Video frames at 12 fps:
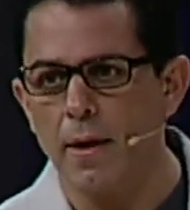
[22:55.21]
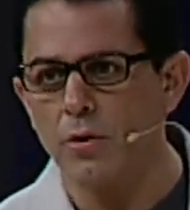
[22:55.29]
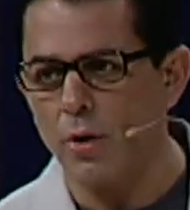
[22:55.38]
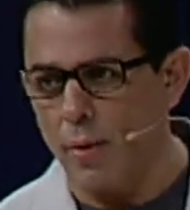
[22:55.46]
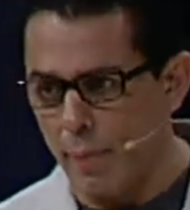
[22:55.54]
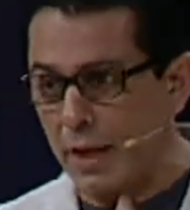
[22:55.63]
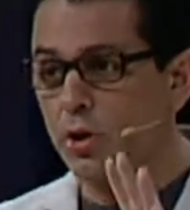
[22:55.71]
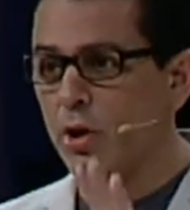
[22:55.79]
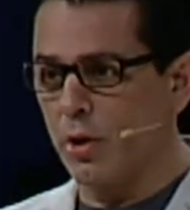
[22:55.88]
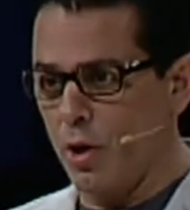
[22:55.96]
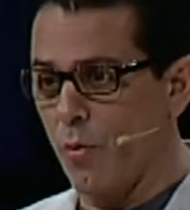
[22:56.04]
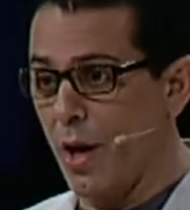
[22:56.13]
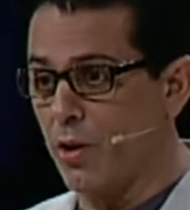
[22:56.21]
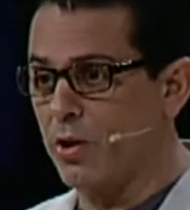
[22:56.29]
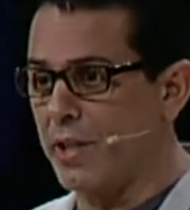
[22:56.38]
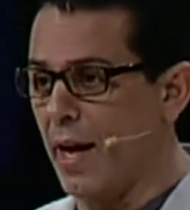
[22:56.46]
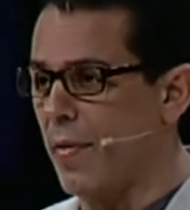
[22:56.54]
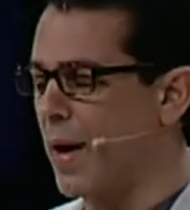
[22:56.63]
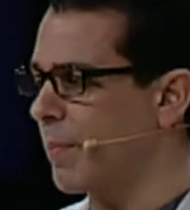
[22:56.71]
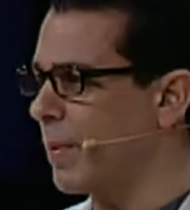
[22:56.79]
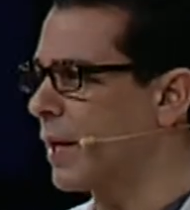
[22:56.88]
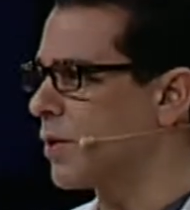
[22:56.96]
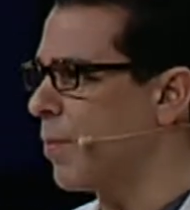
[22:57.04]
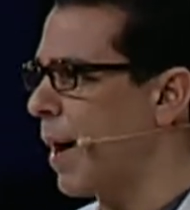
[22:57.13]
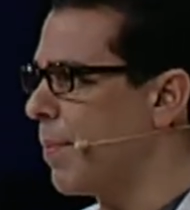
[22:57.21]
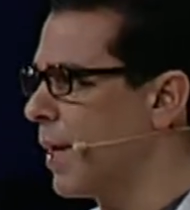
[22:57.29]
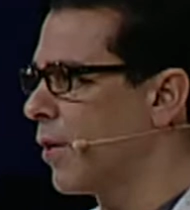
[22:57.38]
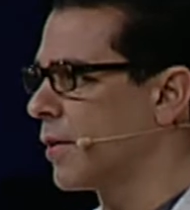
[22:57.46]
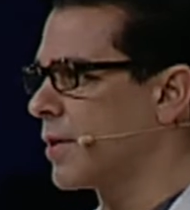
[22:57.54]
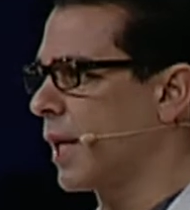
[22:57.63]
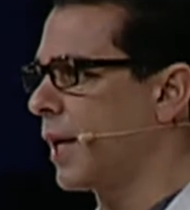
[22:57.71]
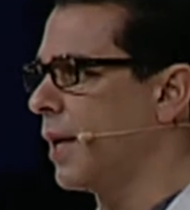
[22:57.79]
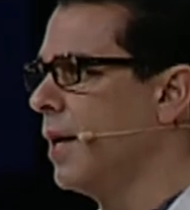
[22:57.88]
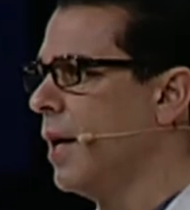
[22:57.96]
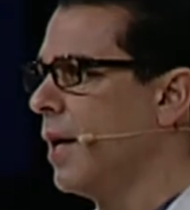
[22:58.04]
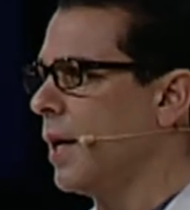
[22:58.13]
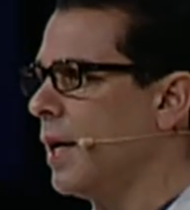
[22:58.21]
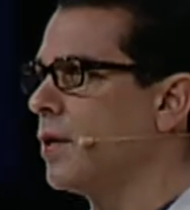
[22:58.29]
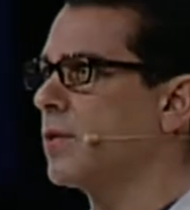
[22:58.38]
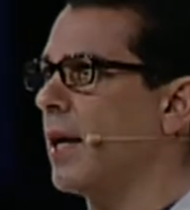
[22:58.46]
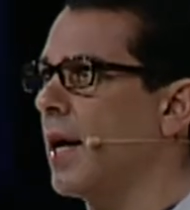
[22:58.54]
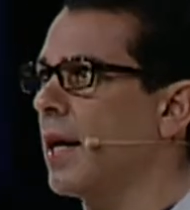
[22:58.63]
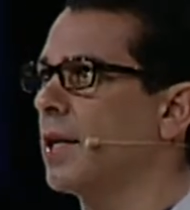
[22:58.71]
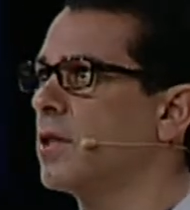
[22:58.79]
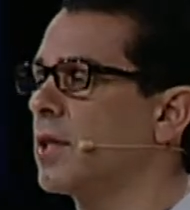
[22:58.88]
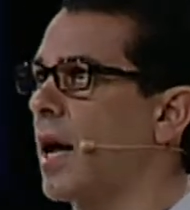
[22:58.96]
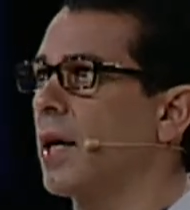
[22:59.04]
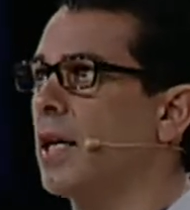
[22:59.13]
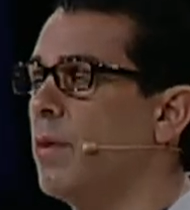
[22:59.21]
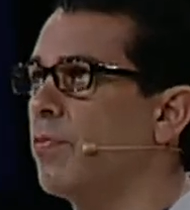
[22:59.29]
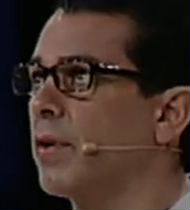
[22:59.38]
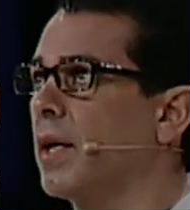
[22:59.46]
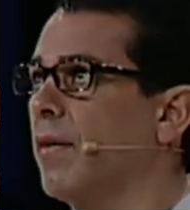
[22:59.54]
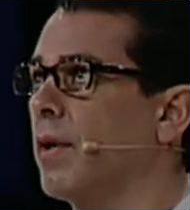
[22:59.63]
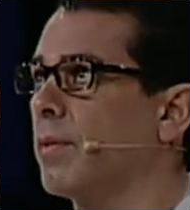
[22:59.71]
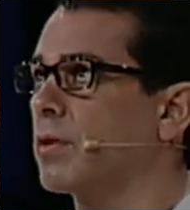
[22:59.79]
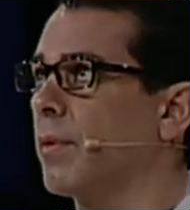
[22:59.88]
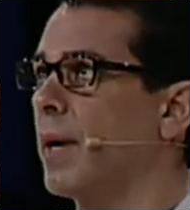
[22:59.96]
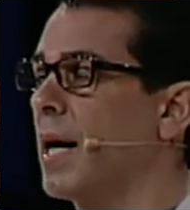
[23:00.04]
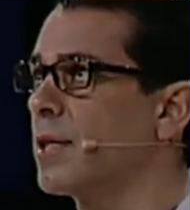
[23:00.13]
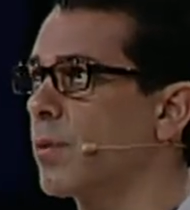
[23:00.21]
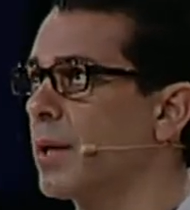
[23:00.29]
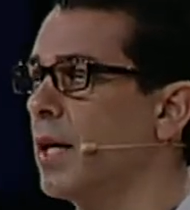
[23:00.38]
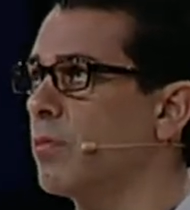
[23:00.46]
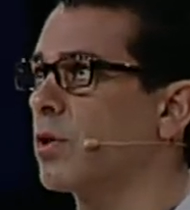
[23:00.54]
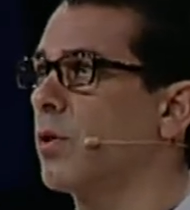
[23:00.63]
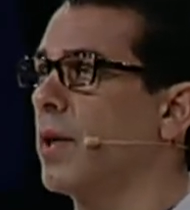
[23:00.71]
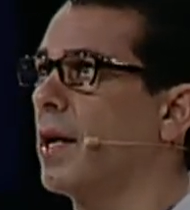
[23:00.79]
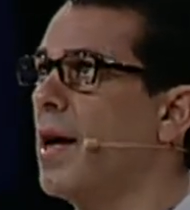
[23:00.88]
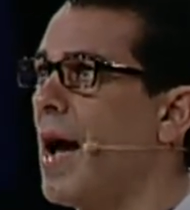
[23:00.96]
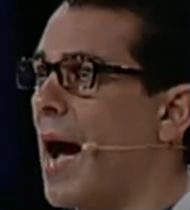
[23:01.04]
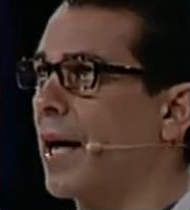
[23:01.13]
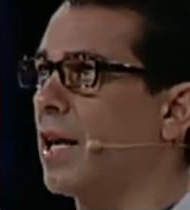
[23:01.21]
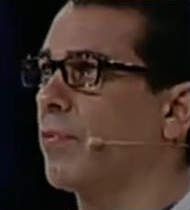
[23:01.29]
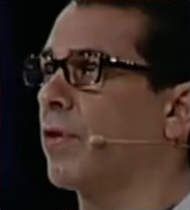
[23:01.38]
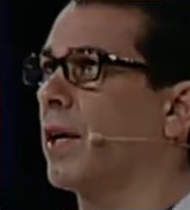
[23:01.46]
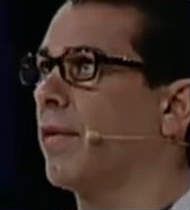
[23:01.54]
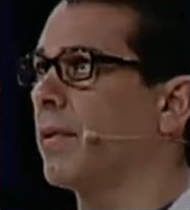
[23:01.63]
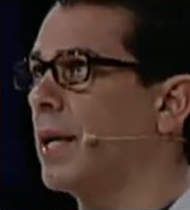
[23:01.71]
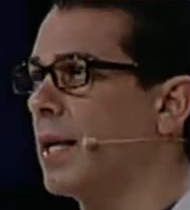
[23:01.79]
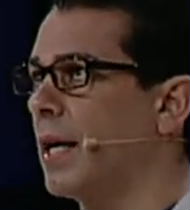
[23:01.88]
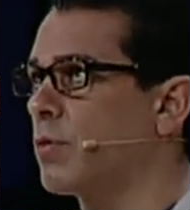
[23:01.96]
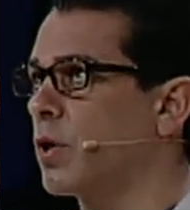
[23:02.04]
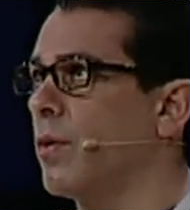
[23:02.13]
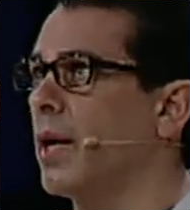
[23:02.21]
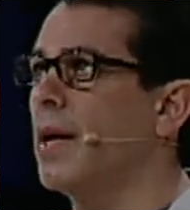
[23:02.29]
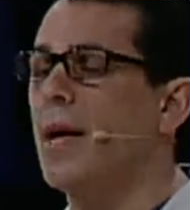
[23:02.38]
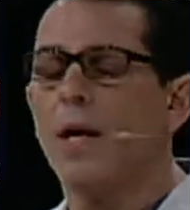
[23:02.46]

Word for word: So I'll make sure you understand that because you might be here thinking, he's saying I just got to keep forgiving him. So my husband keeps doing it. I keep forgiving him. He keeps doing it.